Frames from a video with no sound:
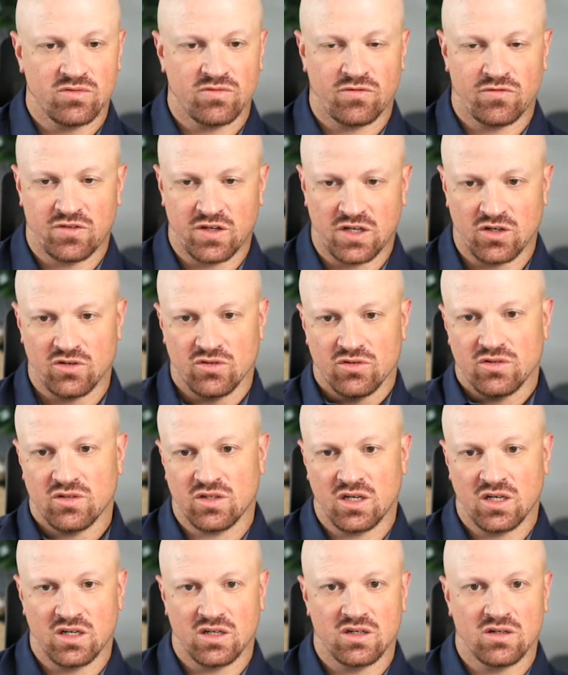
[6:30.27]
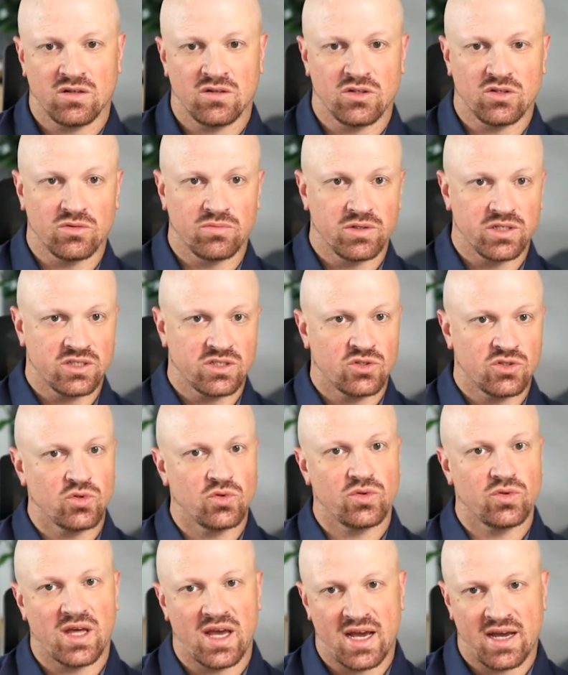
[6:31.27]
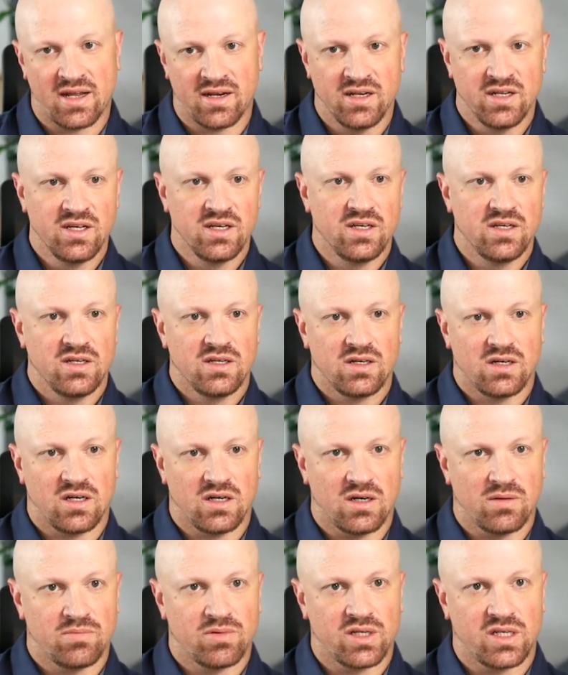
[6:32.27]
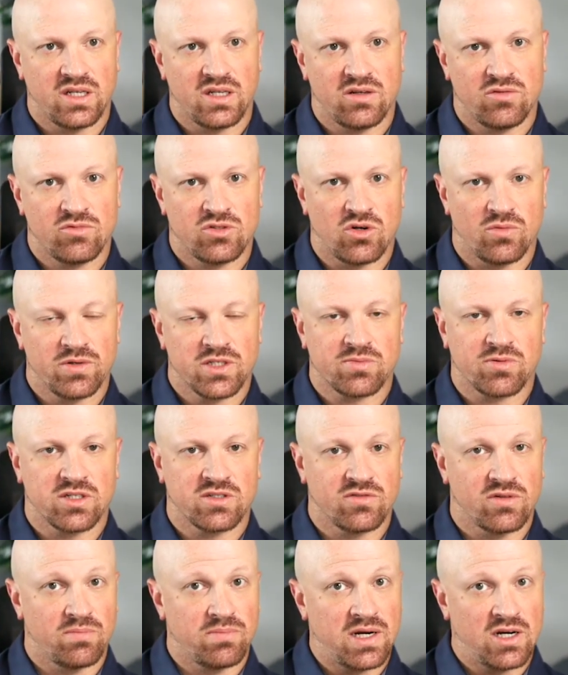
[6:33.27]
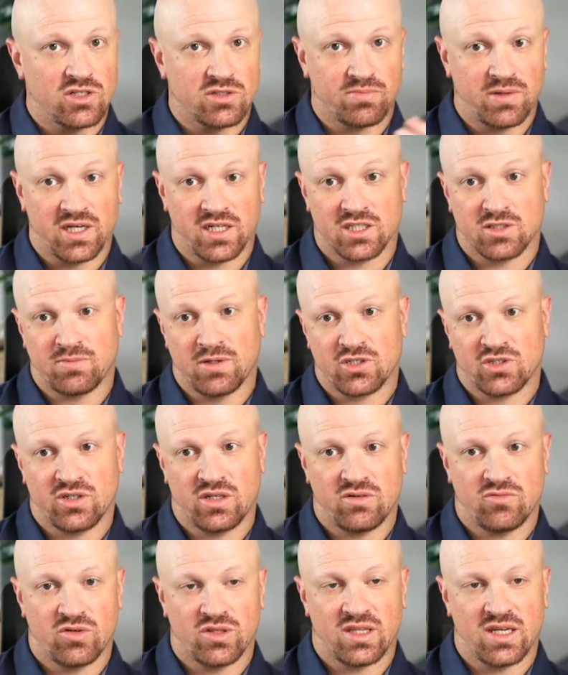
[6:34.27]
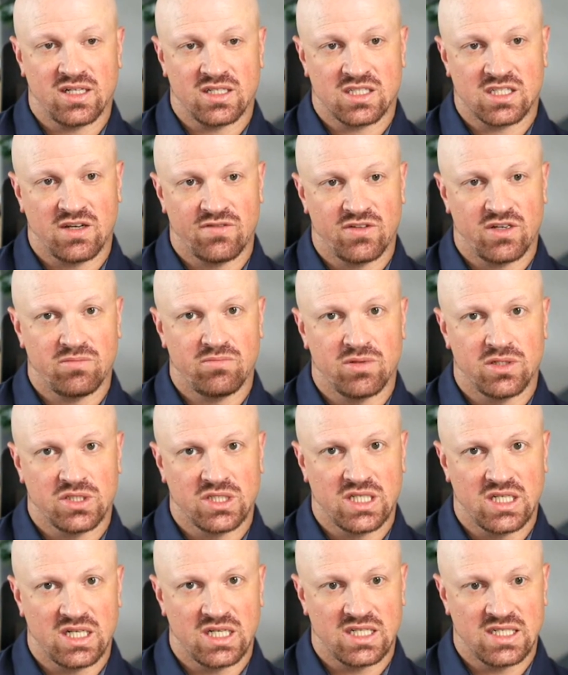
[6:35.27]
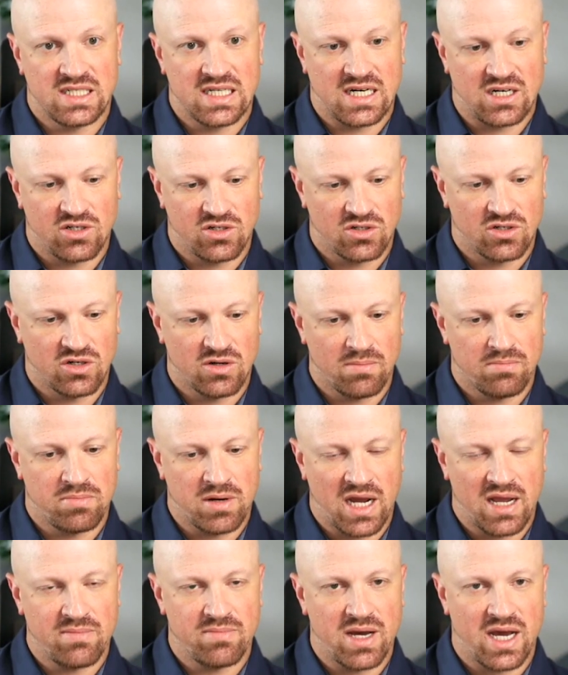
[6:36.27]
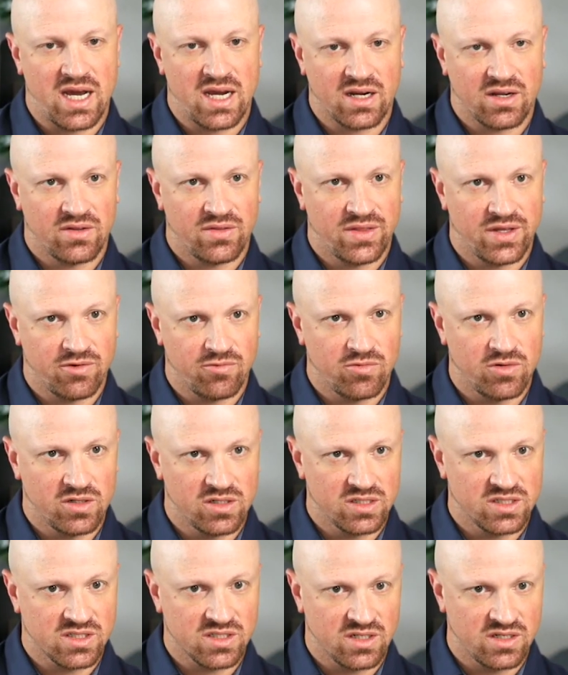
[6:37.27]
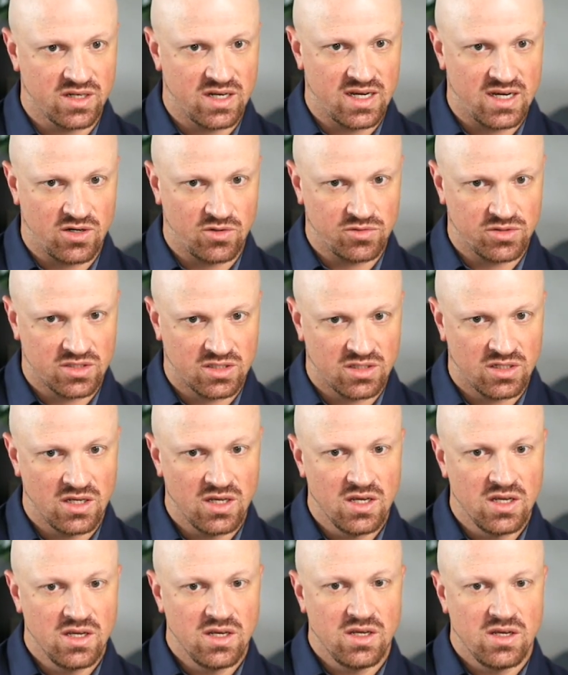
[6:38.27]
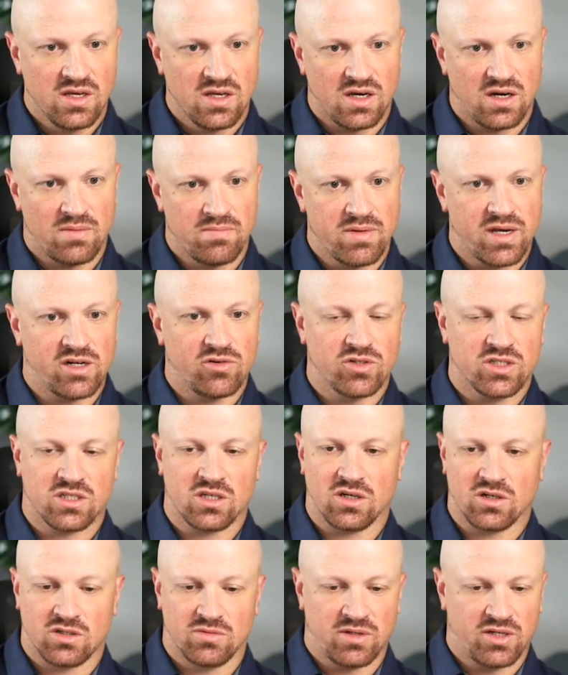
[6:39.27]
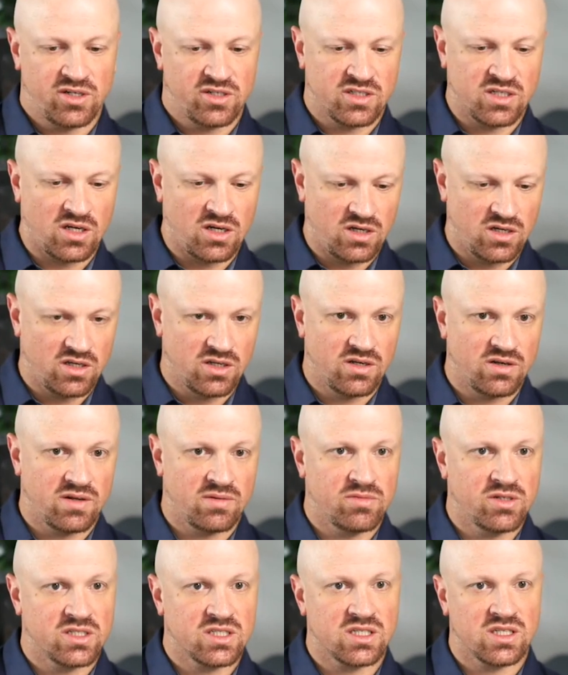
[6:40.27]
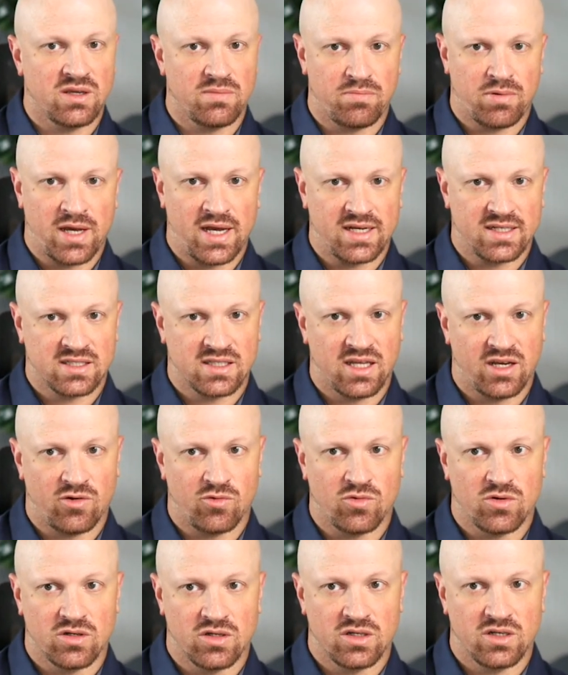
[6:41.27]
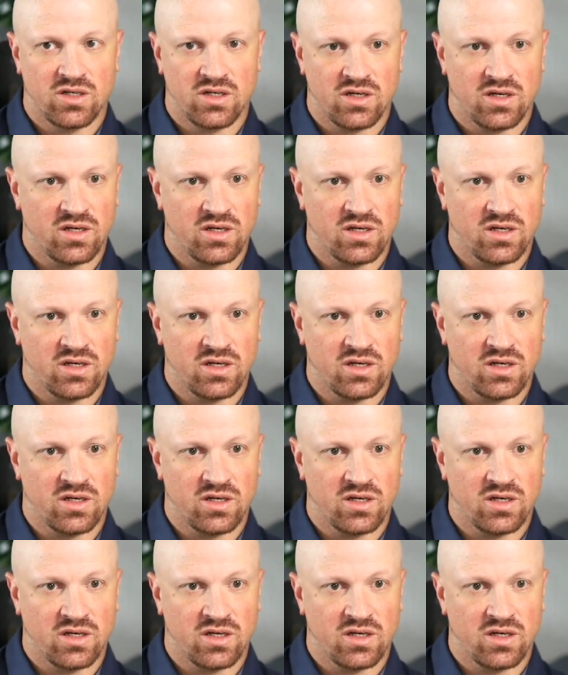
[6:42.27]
fell a little bit to that. But don't be surprised with the bounce back, especially with that $70 billion buyback that was announced. Meta was talked about a ton. I'm going to skip past that one